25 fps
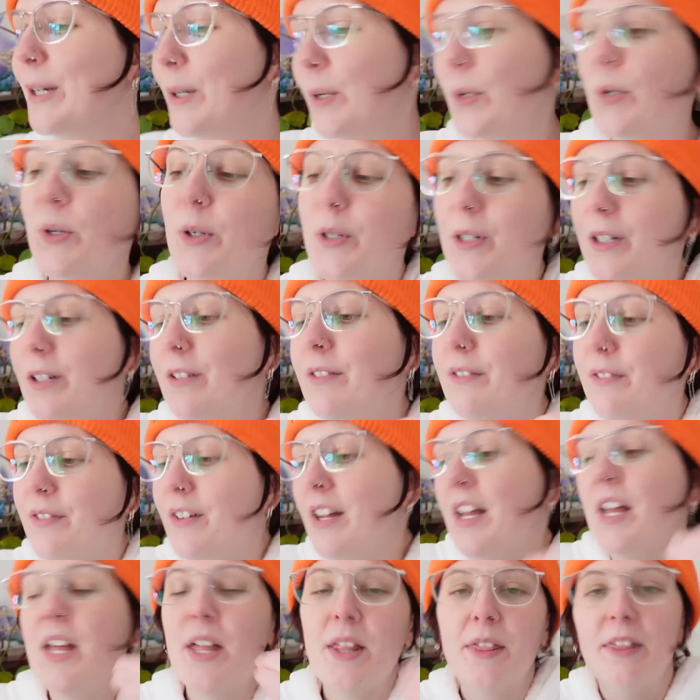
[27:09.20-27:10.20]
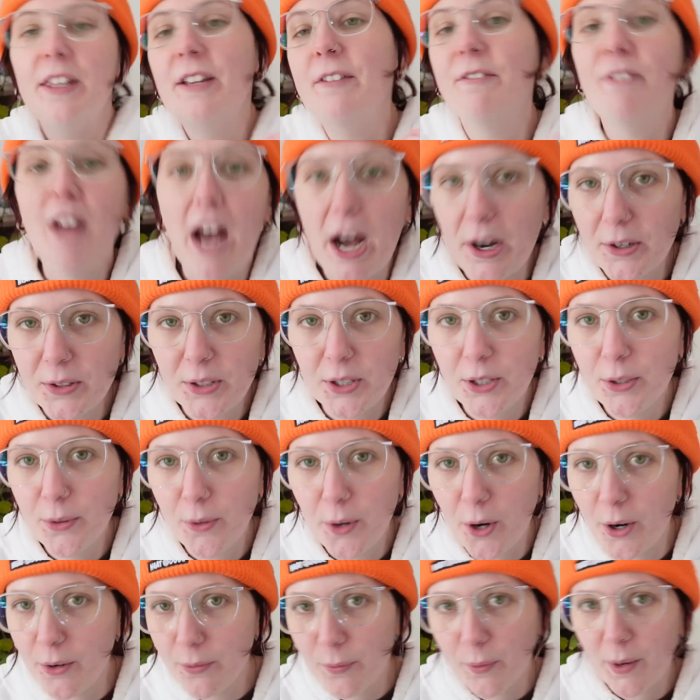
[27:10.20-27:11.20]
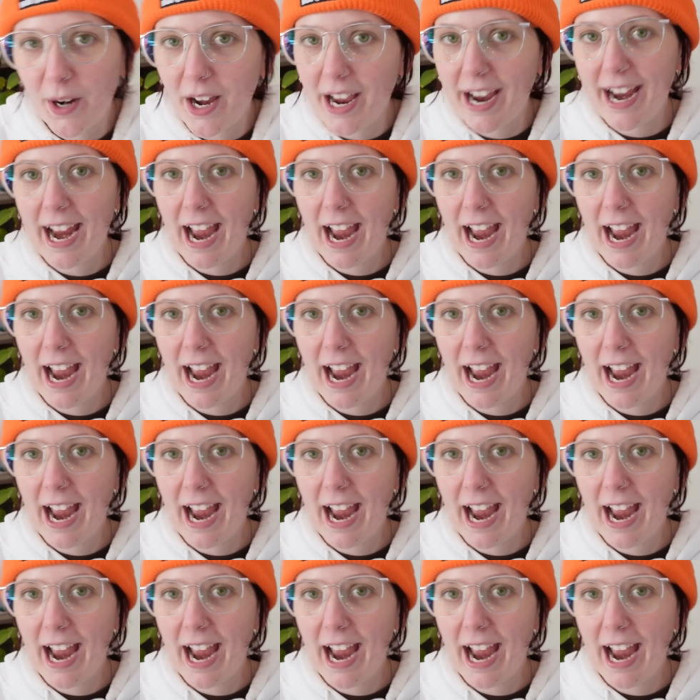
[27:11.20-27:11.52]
all of the value of what I